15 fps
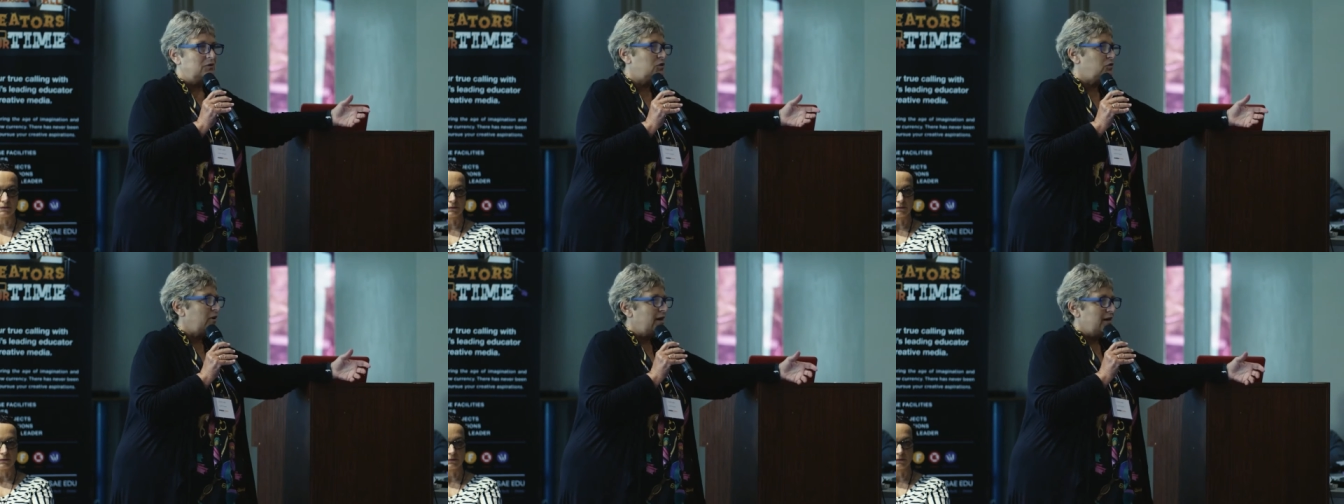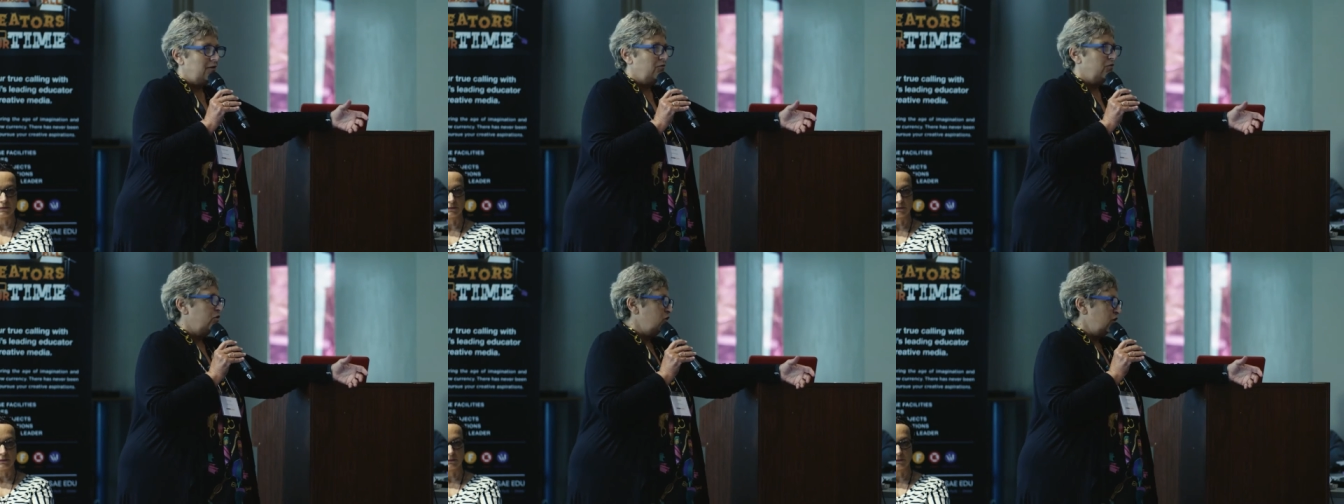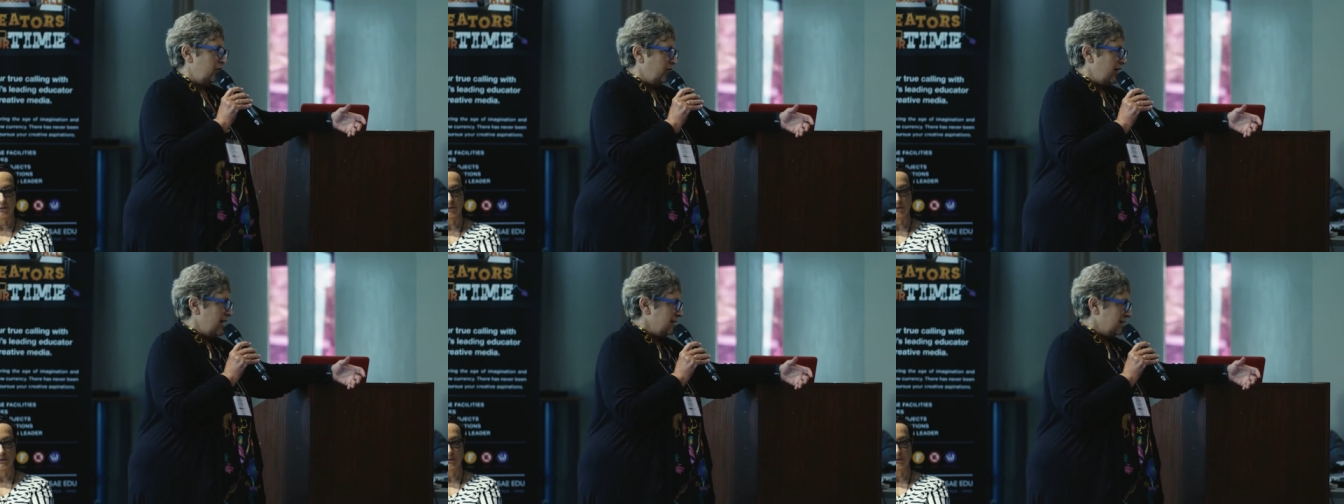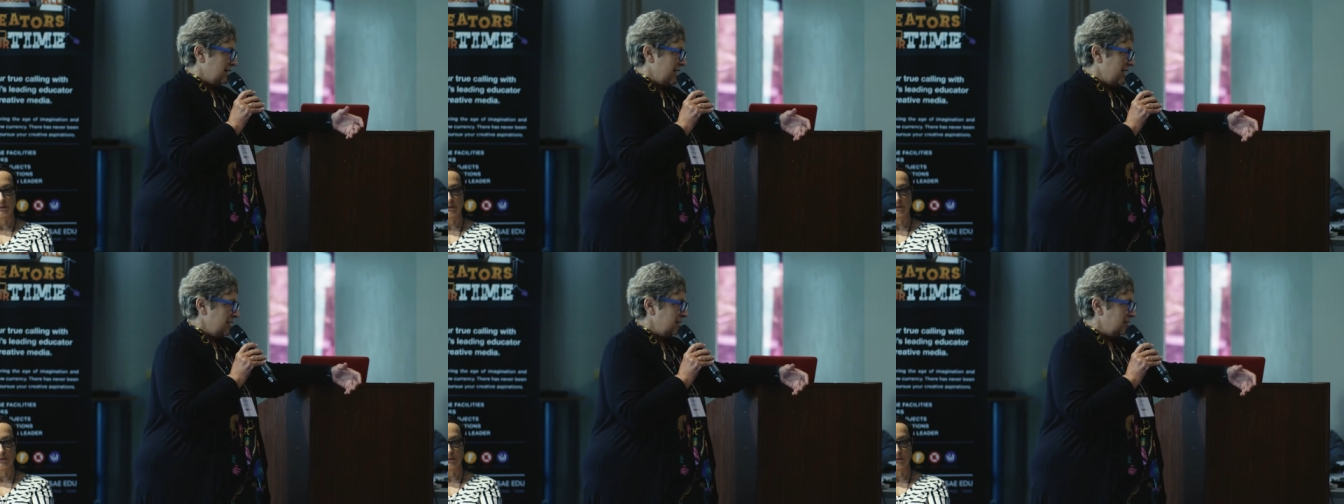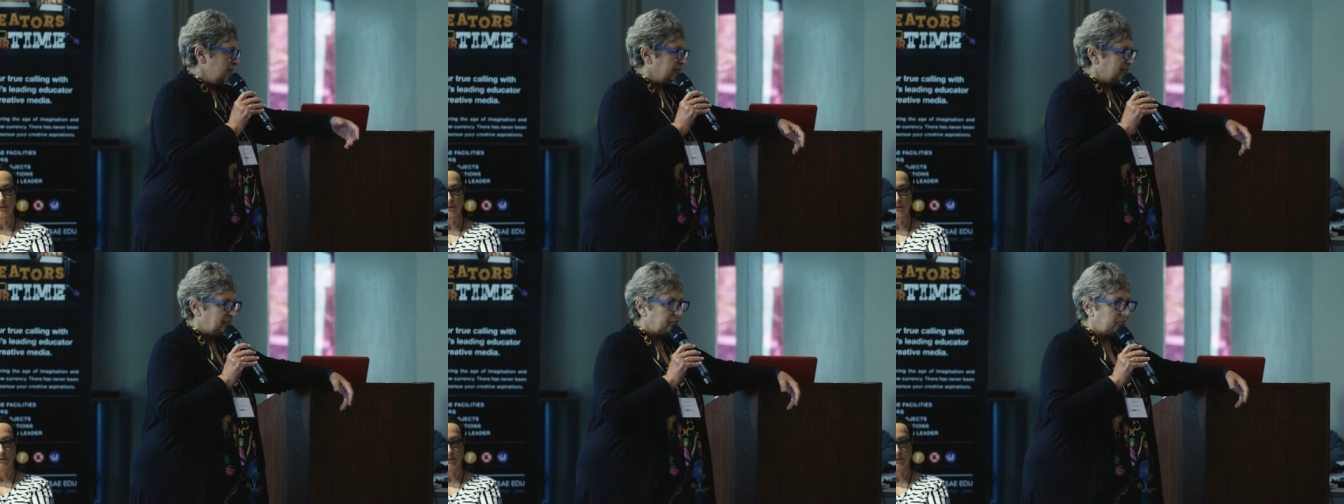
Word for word: Australian version of Gaslands.